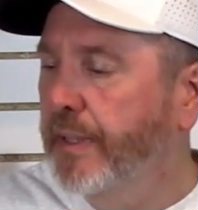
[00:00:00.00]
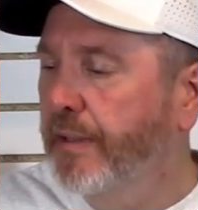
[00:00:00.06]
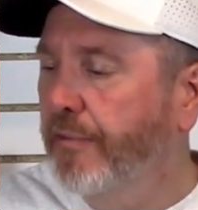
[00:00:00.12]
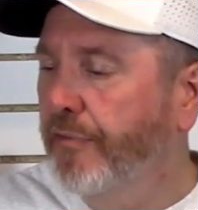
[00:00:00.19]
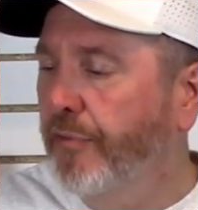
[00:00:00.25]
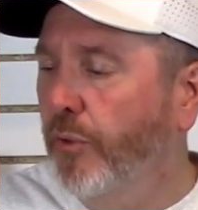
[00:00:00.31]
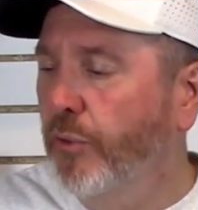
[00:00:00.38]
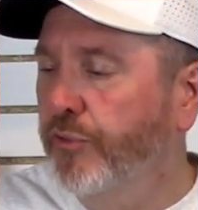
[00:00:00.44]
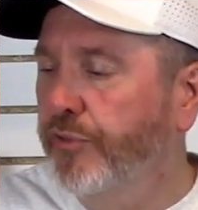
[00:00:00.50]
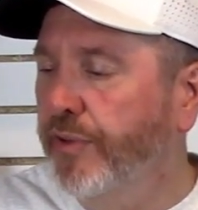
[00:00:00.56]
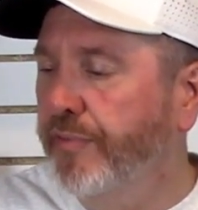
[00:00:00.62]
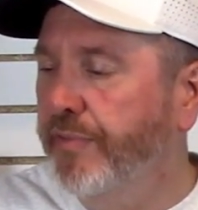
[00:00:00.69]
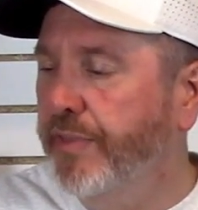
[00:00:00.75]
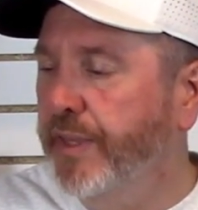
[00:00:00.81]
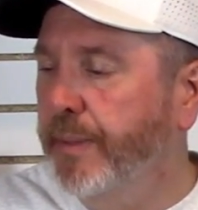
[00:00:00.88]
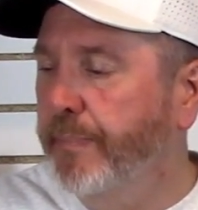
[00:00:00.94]
folds
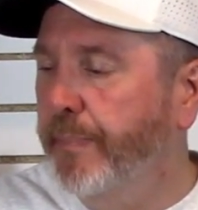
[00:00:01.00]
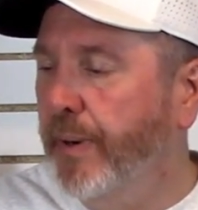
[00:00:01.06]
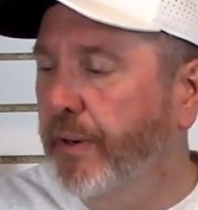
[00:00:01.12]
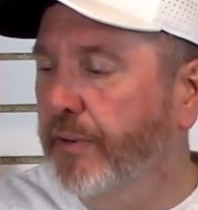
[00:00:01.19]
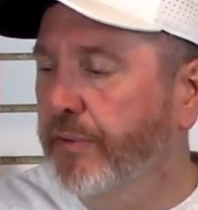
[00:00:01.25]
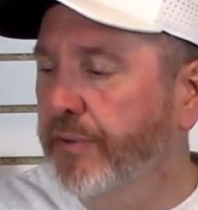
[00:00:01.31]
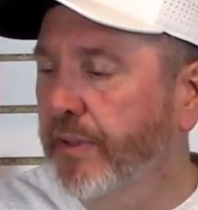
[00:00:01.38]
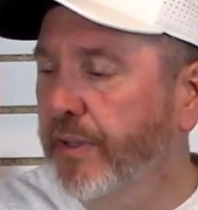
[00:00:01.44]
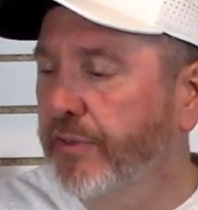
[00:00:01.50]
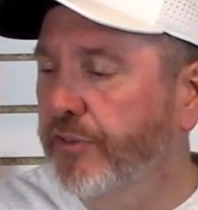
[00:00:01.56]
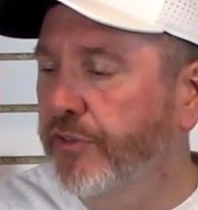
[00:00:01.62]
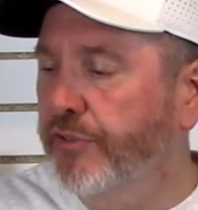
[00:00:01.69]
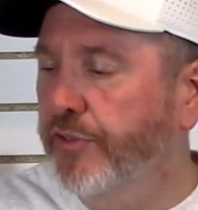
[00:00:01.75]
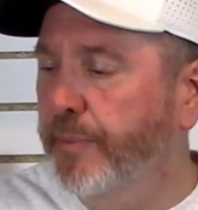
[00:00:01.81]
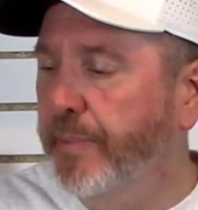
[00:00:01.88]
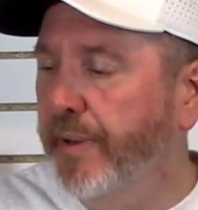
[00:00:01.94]
of the part
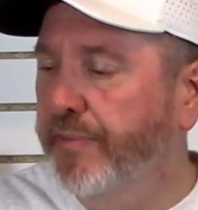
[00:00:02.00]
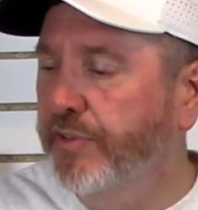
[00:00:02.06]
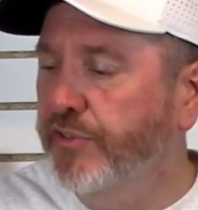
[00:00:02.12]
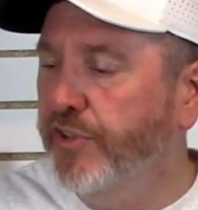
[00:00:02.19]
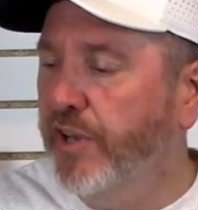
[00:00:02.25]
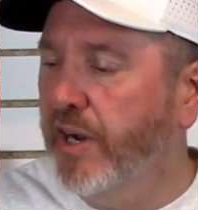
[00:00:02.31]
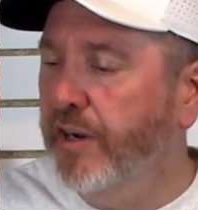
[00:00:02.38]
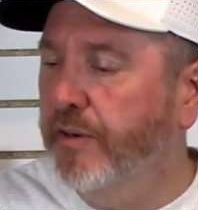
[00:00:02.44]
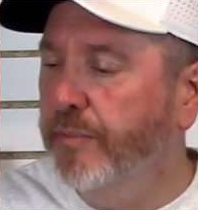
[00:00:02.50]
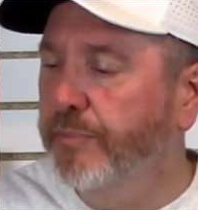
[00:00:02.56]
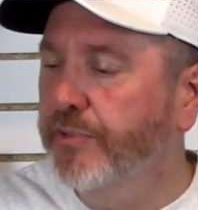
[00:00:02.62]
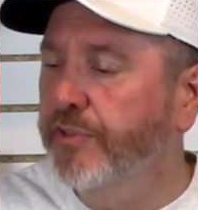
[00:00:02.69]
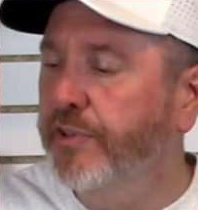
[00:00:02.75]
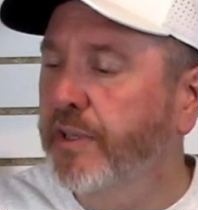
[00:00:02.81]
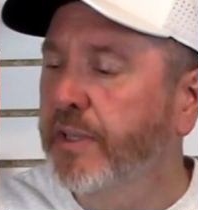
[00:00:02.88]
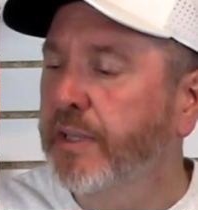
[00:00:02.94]
just above his
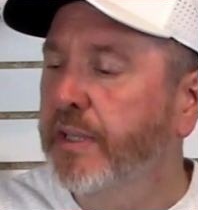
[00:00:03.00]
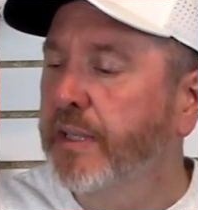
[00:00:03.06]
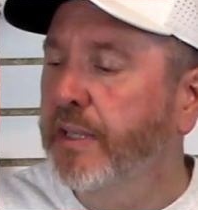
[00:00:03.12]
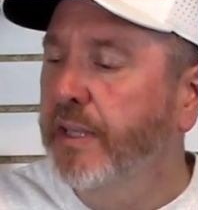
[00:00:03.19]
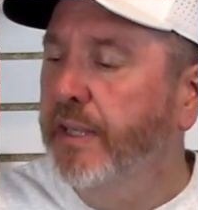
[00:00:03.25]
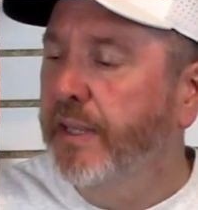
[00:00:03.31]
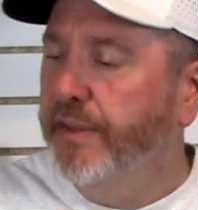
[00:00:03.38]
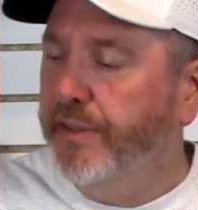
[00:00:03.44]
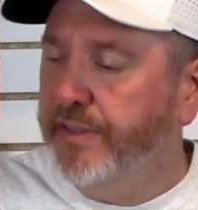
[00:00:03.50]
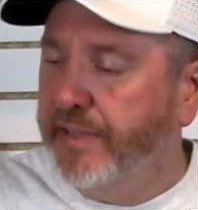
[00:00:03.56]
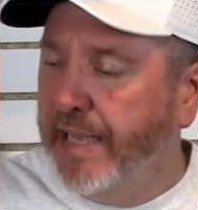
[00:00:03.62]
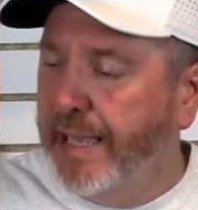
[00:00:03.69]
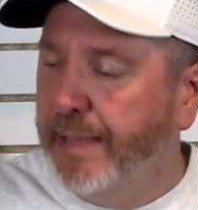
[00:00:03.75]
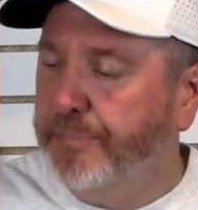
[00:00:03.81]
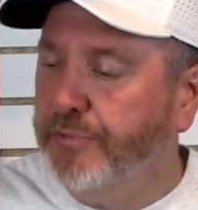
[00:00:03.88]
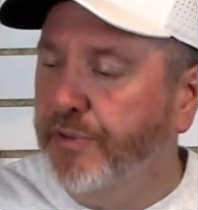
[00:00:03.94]
arms, the
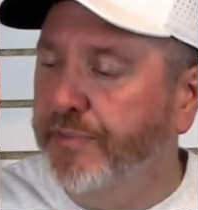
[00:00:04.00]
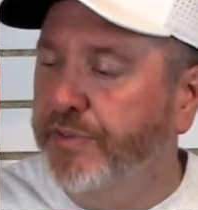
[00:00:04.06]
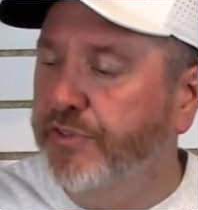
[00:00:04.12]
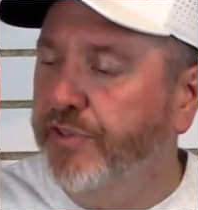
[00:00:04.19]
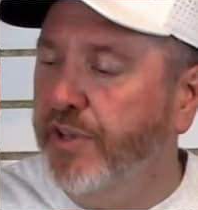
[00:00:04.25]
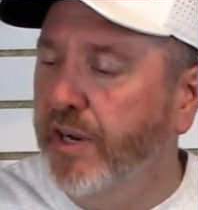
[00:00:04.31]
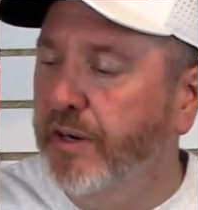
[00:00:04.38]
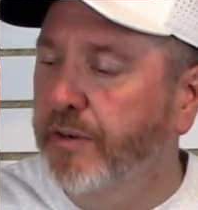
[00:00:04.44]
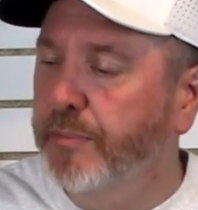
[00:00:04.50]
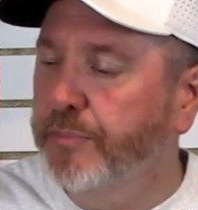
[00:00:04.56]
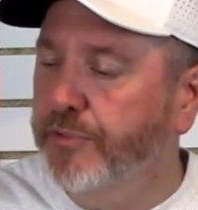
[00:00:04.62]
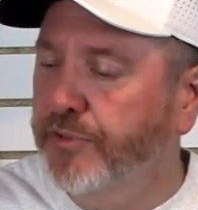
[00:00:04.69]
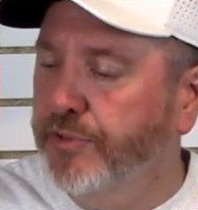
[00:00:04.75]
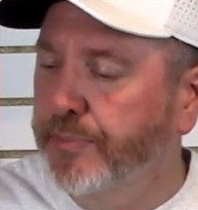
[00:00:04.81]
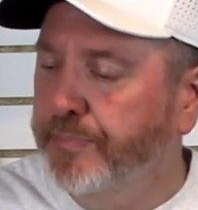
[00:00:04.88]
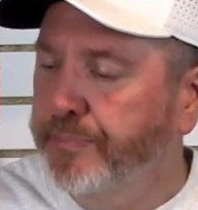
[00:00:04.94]
tops of his
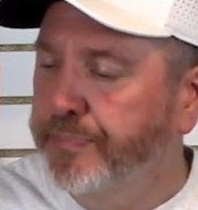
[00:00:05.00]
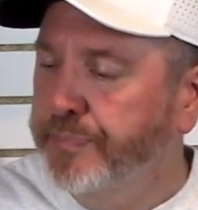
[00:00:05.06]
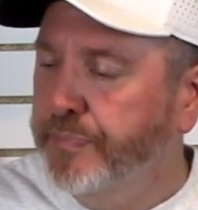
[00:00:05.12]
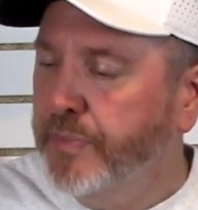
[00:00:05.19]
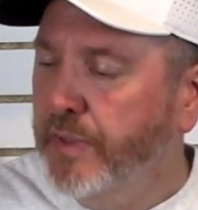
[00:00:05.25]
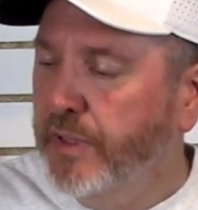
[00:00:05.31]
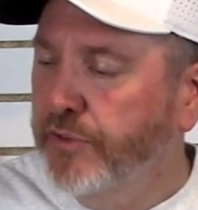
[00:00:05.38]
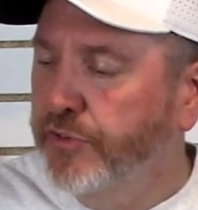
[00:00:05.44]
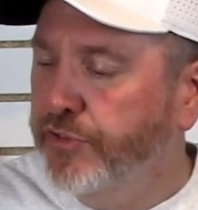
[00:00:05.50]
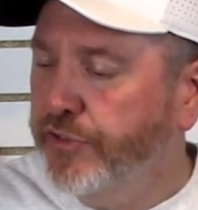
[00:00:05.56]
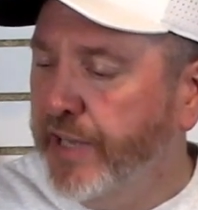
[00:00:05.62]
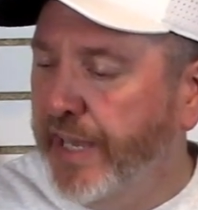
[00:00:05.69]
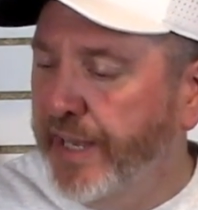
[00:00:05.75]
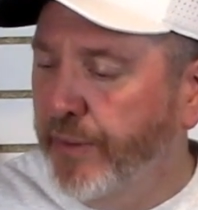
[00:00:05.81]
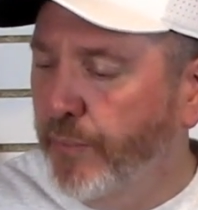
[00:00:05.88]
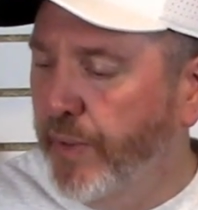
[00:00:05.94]
arms. Just
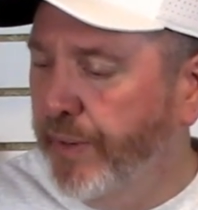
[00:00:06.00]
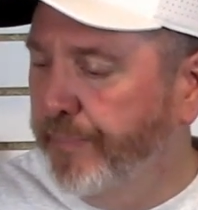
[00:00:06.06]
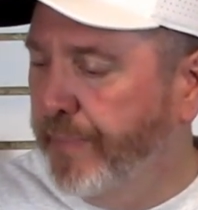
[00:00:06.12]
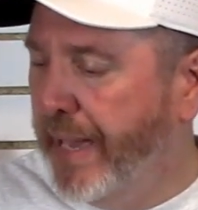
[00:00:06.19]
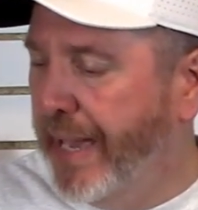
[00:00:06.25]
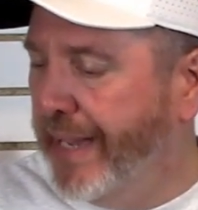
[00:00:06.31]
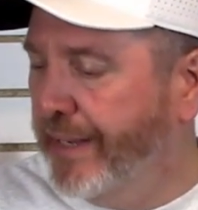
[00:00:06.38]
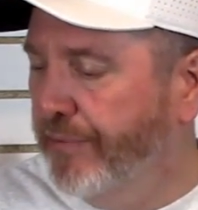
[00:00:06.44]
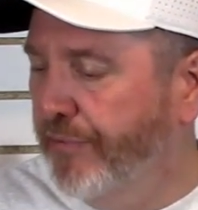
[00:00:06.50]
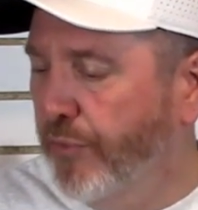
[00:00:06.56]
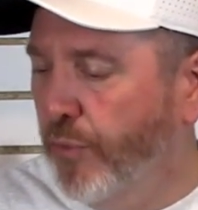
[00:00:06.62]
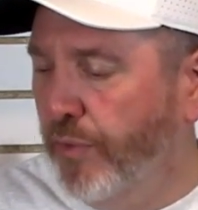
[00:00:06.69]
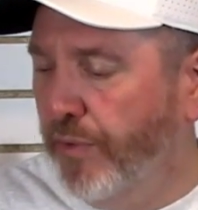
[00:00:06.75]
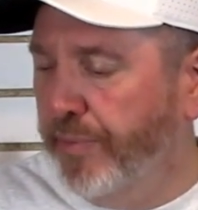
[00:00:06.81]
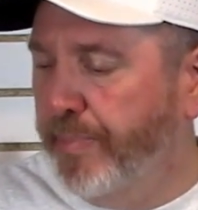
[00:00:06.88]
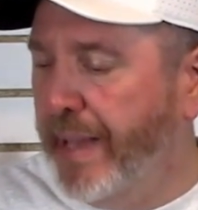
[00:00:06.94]
kind of went back and
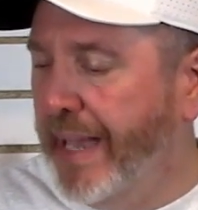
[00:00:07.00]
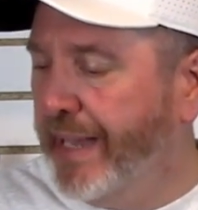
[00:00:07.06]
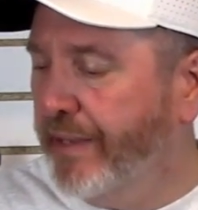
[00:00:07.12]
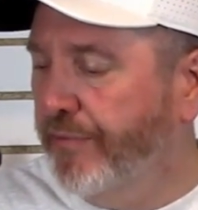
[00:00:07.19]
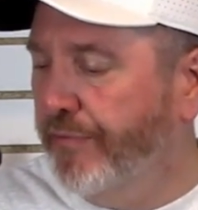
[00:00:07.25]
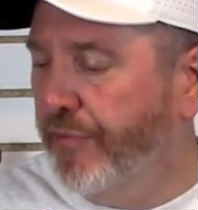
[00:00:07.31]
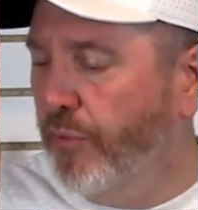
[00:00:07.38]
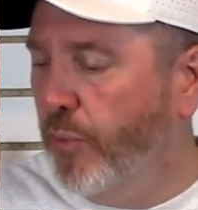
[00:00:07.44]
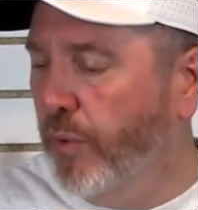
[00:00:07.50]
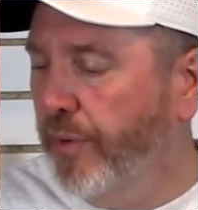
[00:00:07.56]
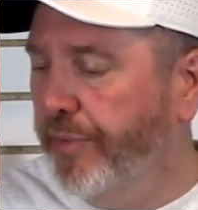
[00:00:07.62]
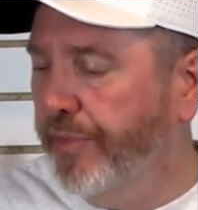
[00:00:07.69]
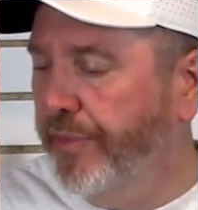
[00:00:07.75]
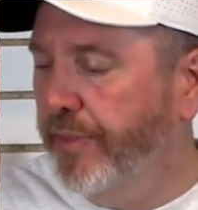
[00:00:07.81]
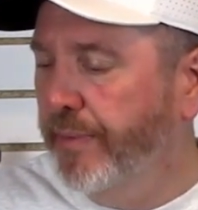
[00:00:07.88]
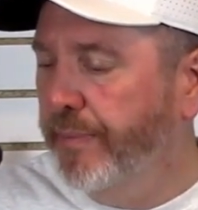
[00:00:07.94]

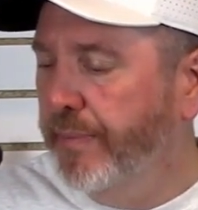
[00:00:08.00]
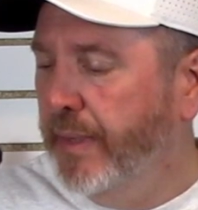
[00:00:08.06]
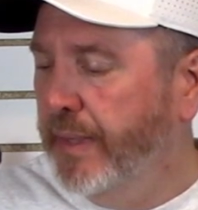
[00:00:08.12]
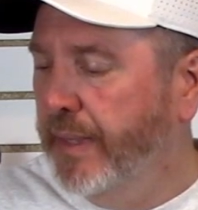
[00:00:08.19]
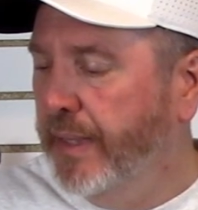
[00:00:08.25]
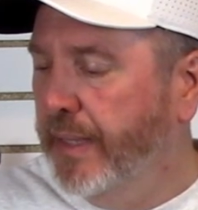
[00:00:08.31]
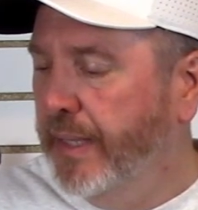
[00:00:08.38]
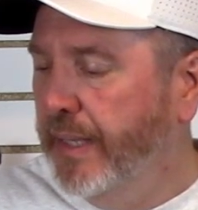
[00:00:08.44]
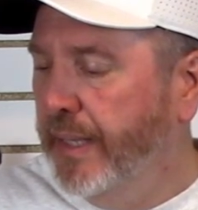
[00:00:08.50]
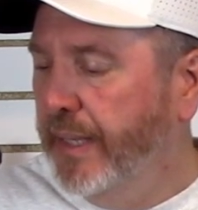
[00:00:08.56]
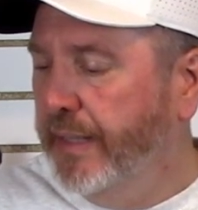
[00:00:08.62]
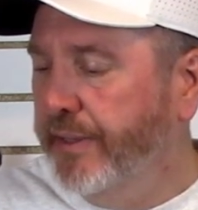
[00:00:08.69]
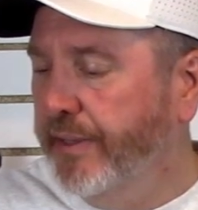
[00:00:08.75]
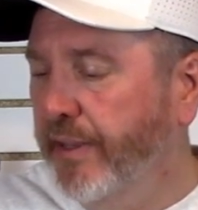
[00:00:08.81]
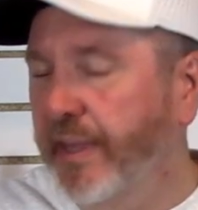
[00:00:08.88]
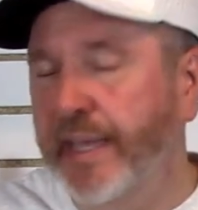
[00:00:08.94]
forth
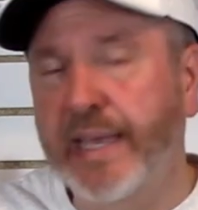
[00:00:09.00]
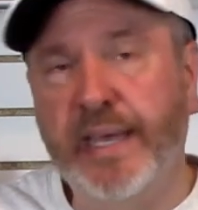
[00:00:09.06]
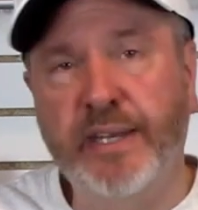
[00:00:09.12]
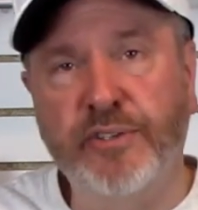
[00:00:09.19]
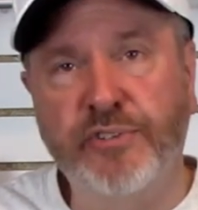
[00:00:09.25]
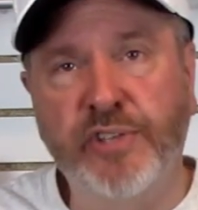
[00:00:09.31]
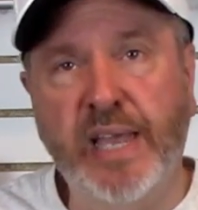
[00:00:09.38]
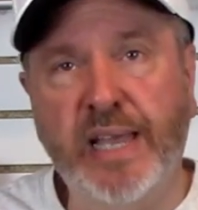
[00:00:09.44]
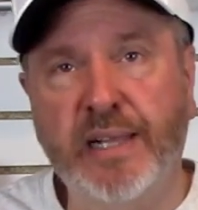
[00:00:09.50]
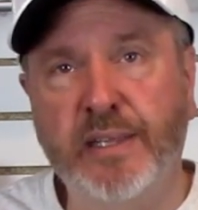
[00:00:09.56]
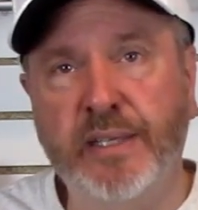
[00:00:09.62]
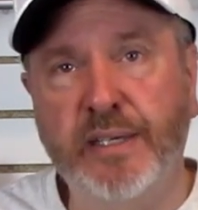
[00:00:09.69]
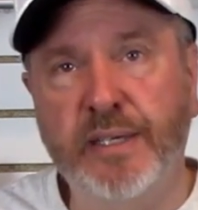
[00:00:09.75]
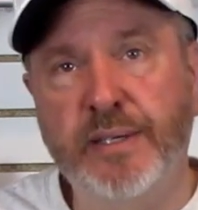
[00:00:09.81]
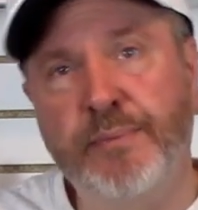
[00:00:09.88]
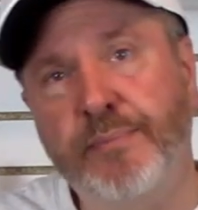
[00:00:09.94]
until I got
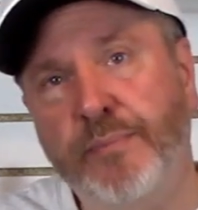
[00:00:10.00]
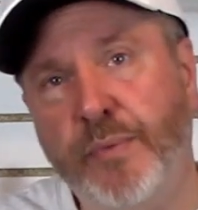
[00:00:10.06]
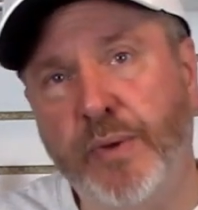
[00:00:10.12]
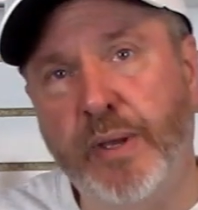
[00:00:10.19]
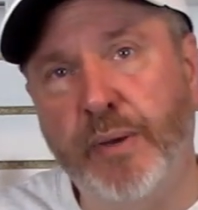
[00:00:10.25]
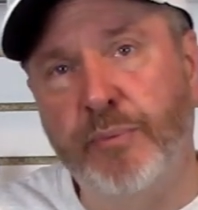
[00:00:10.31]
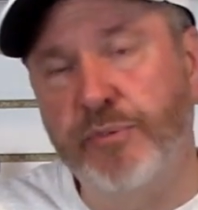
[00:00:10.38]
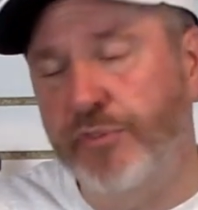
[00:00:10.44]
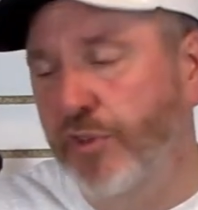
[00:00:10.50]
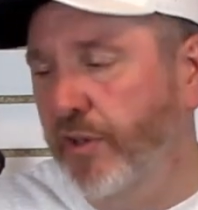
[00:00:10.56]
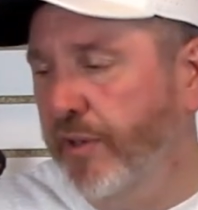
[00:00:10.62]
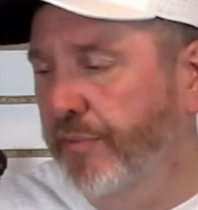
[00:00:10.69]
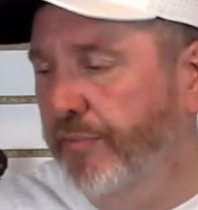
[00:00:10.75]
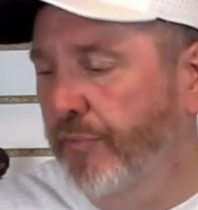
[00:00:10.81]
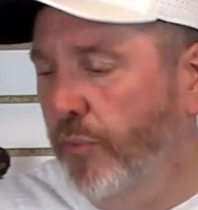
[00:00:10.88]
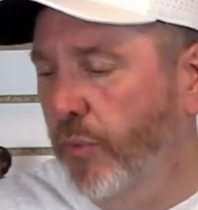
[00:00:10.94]
exactly what I was
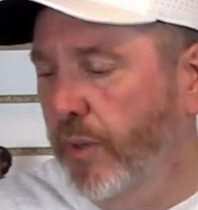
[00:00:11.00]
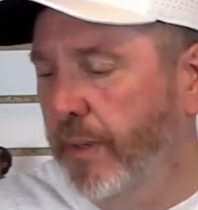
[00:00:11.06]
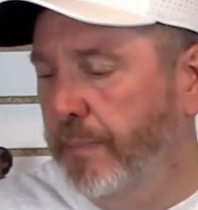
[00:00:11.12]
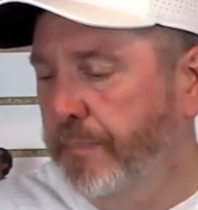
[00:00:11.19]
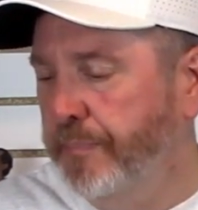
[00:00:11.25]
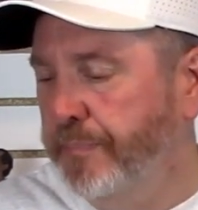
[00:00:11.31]
looking for.